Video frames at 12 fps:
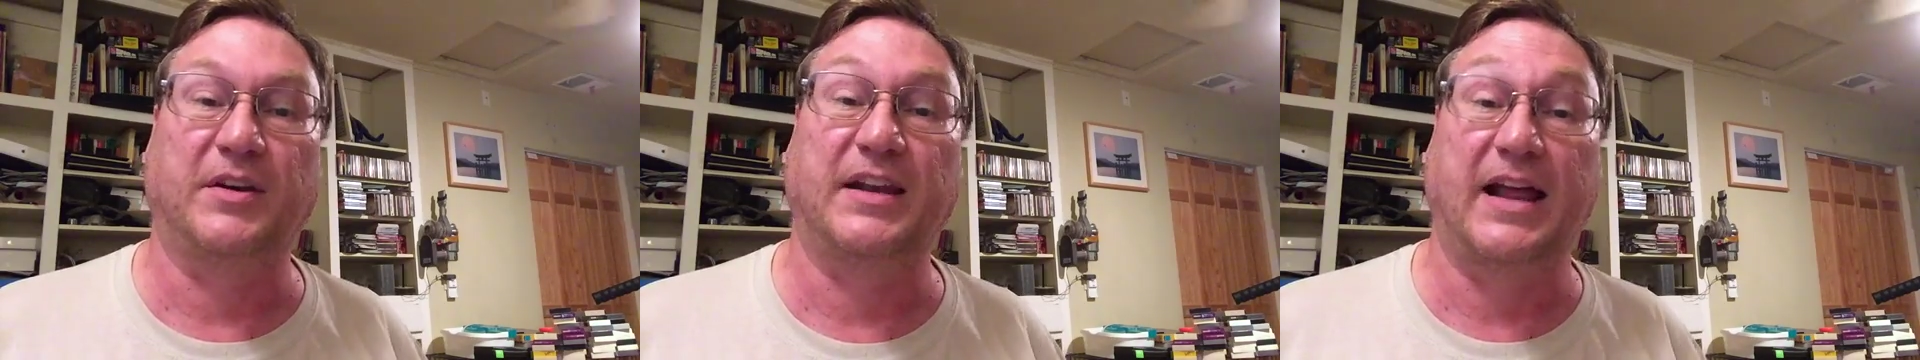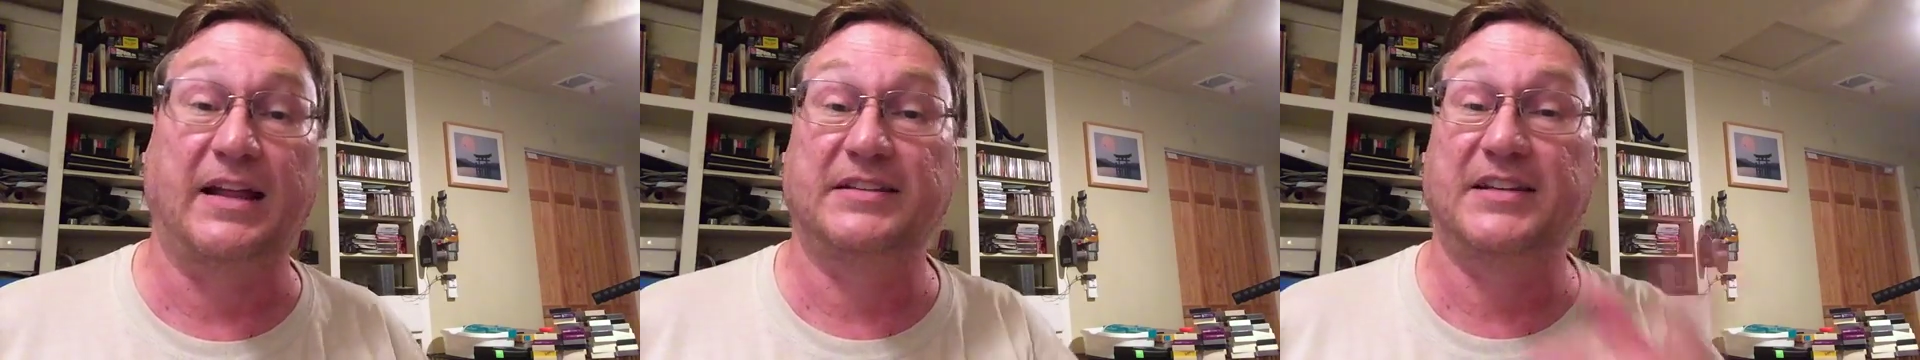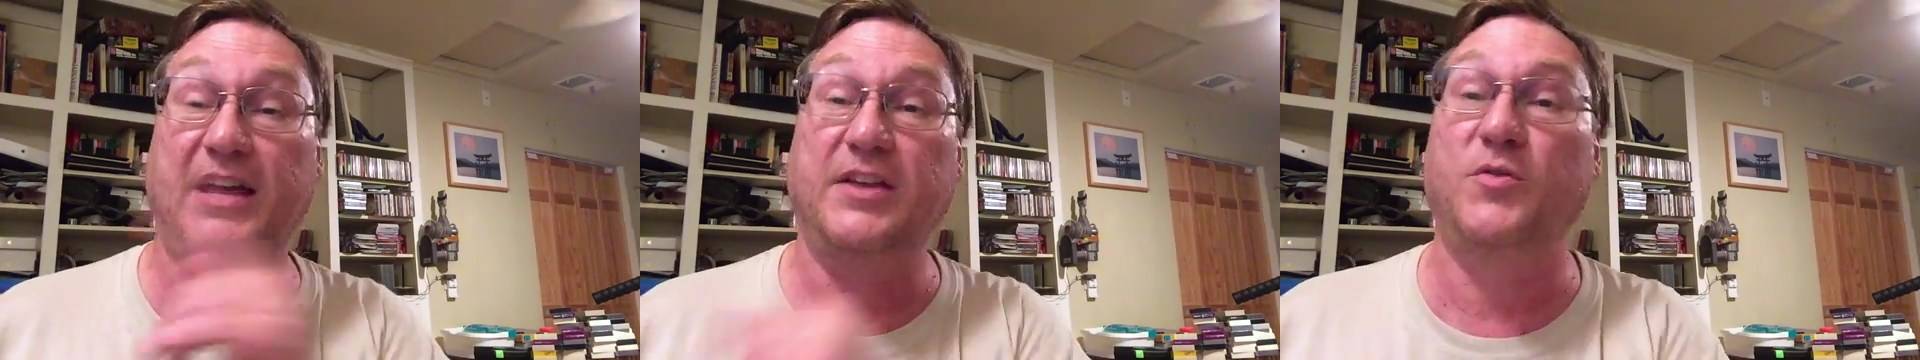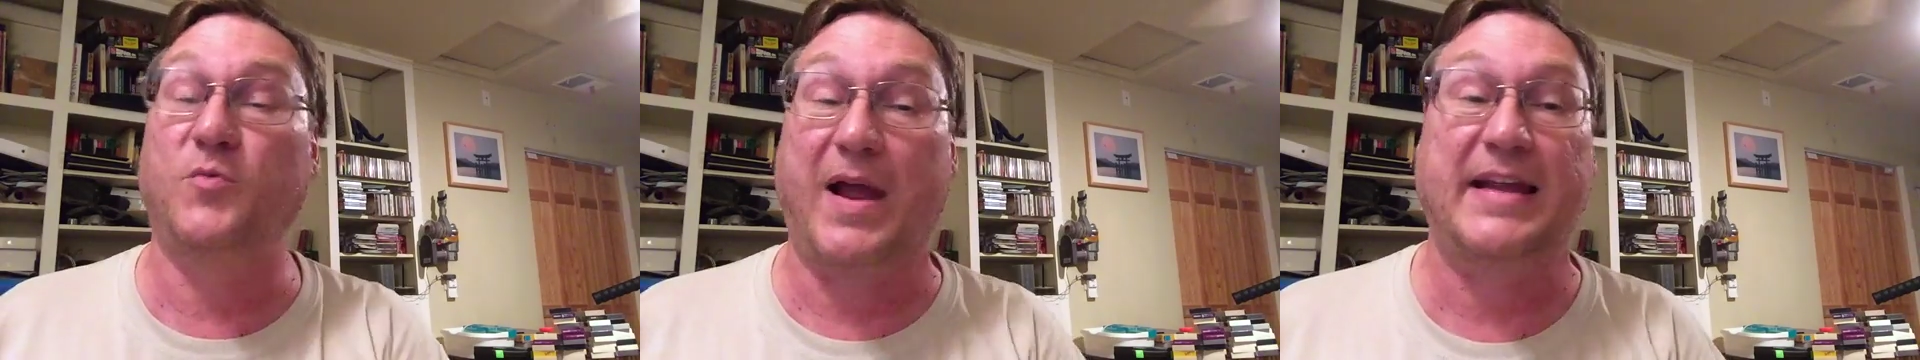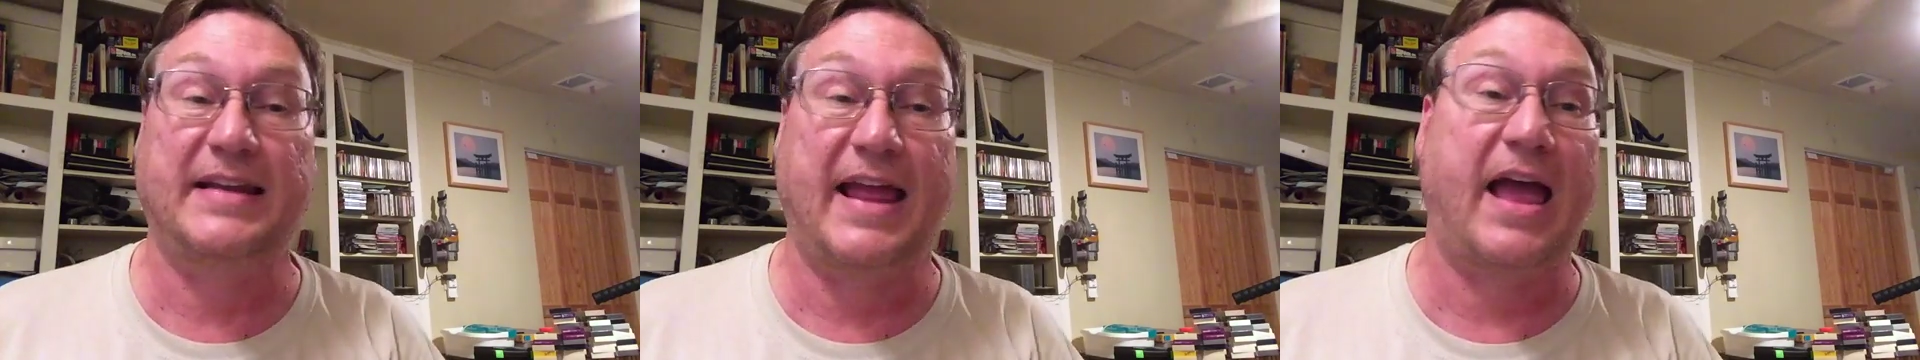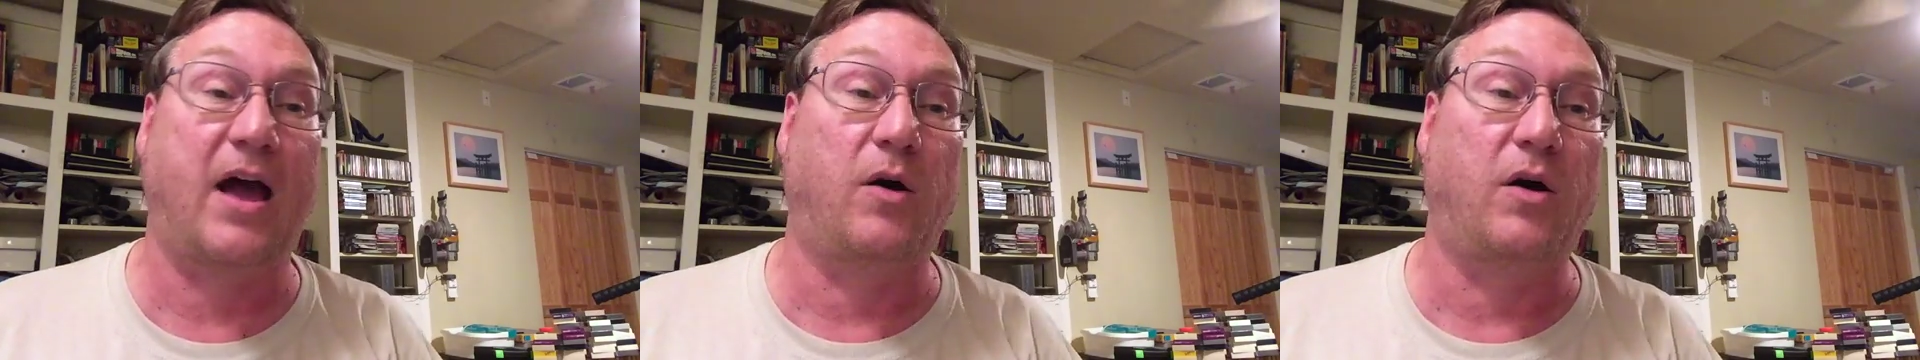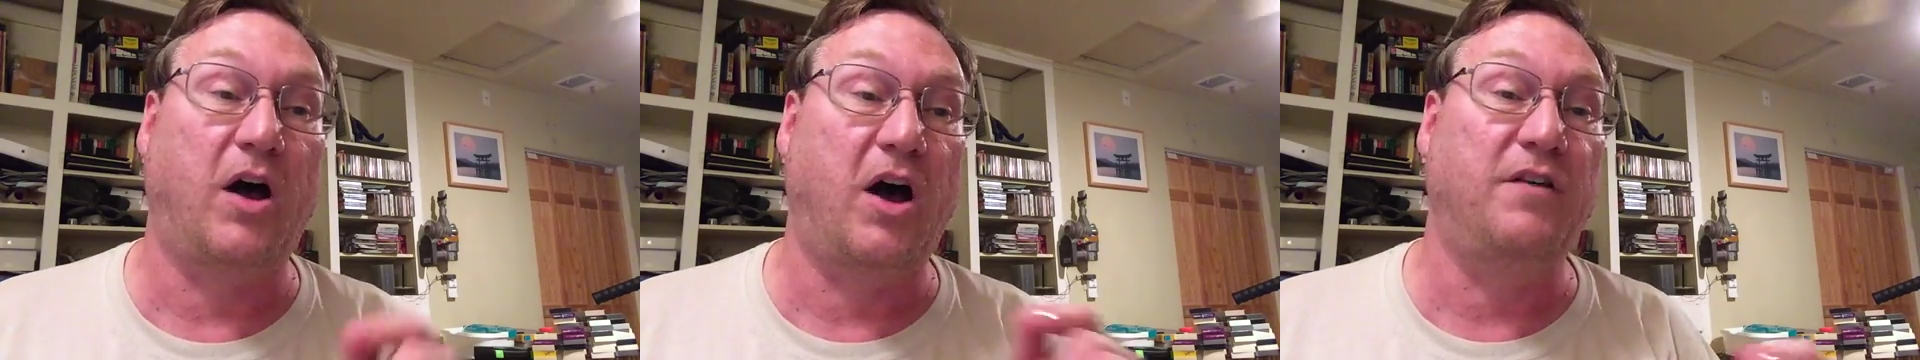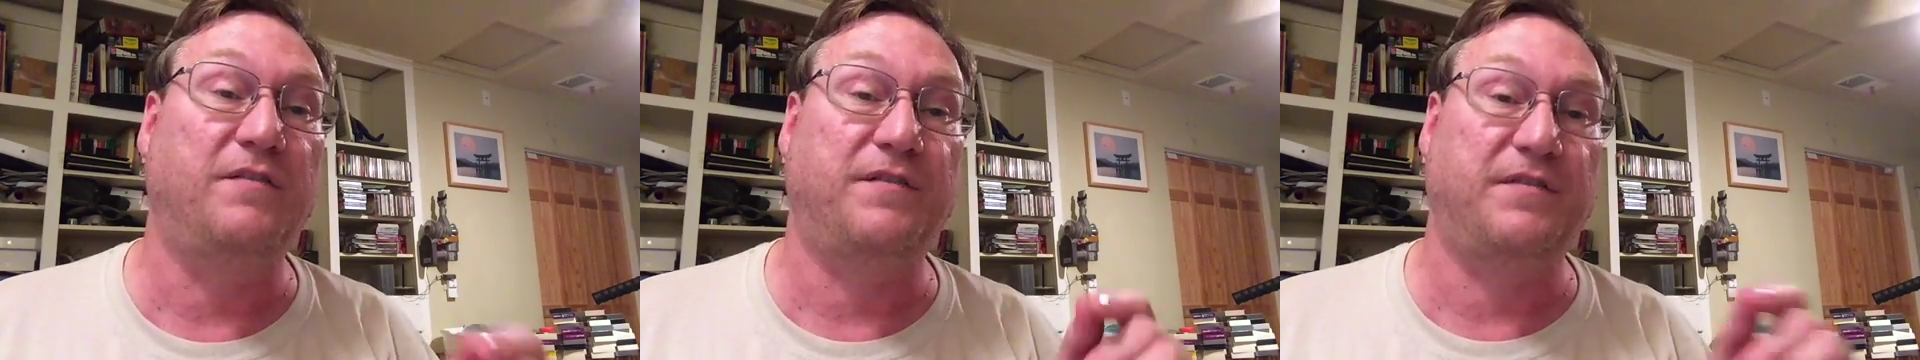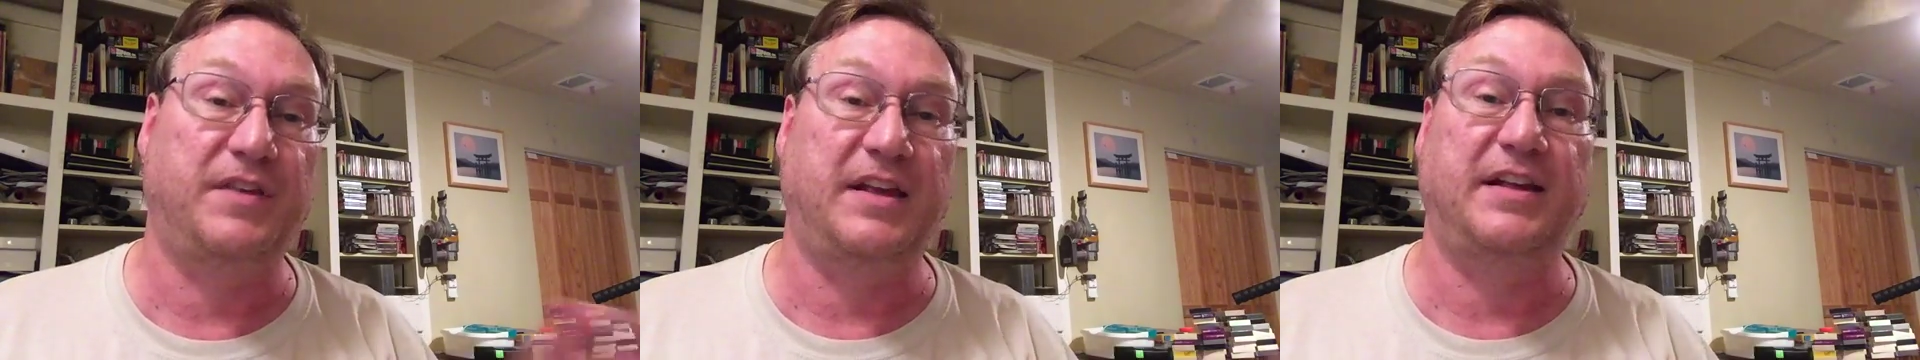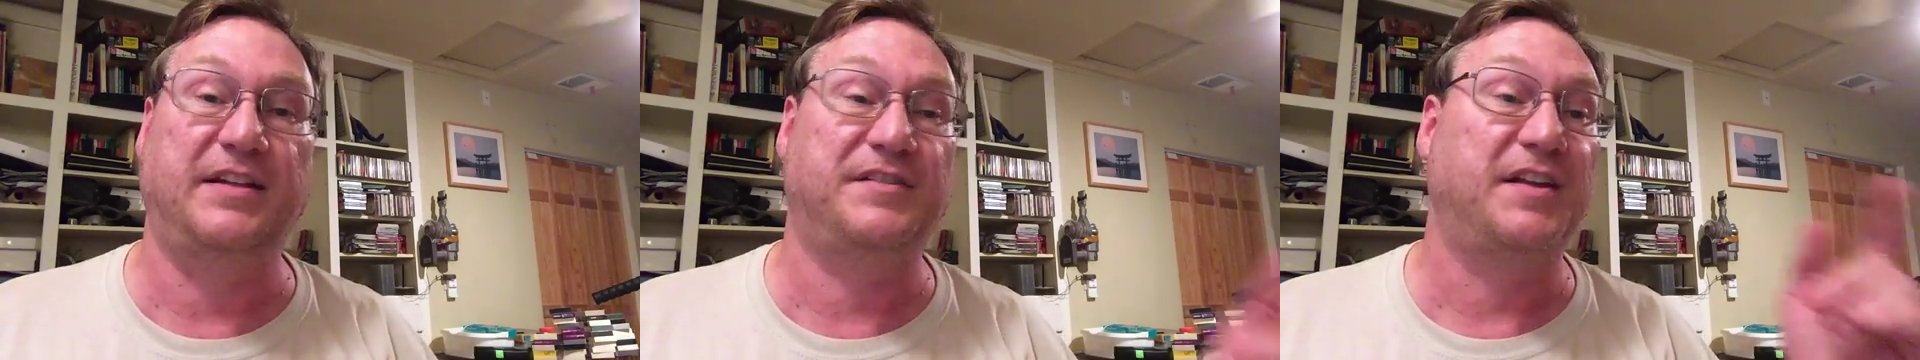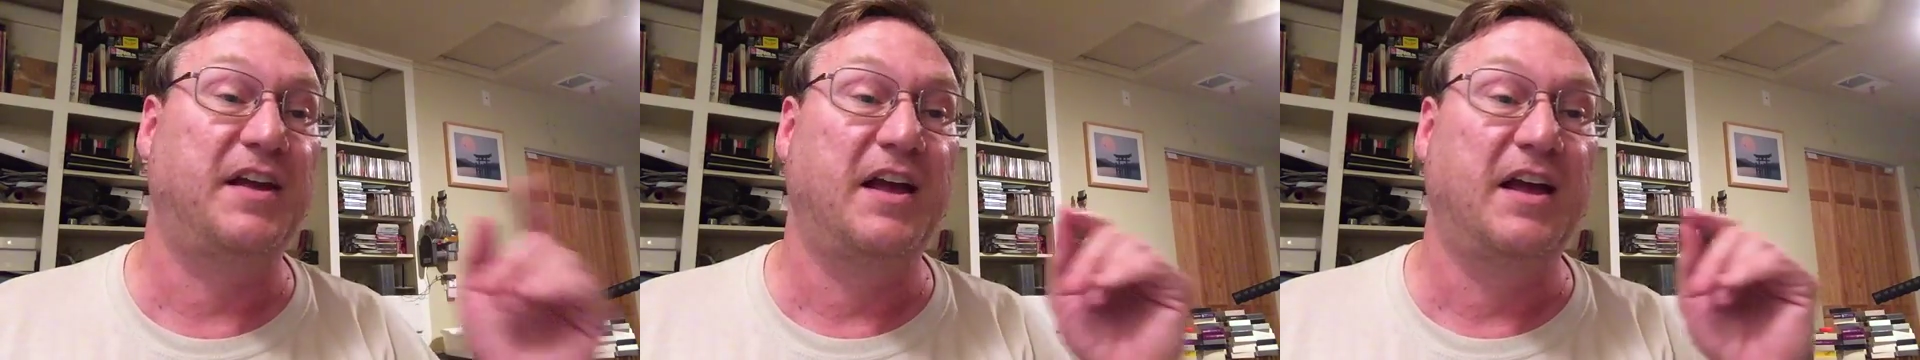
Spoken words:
And I'll tell you right now, of these